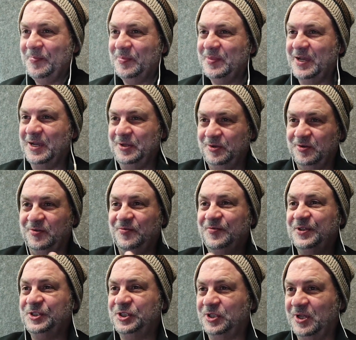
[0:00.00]
that you're
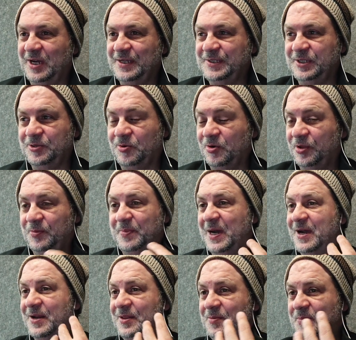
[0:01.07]
visualizing or the
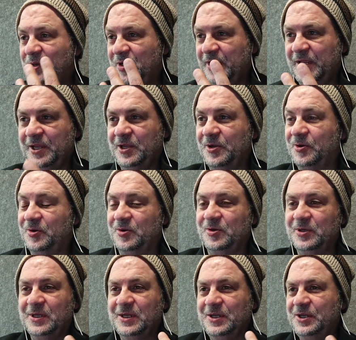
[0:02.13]
part of the body or
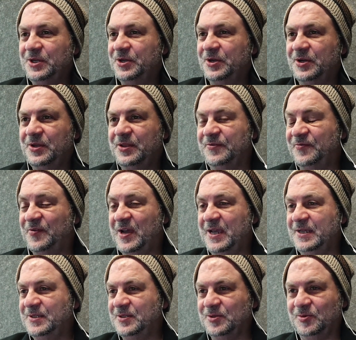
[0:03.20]
the
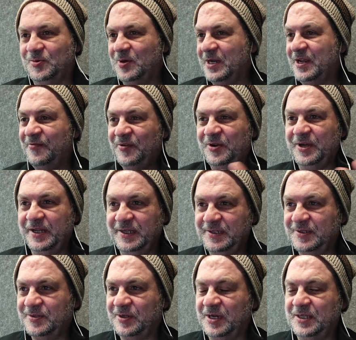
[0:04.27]
face or whatever it
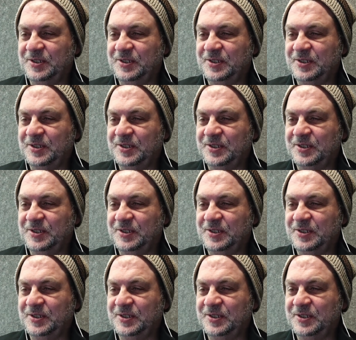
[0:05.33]
is, right?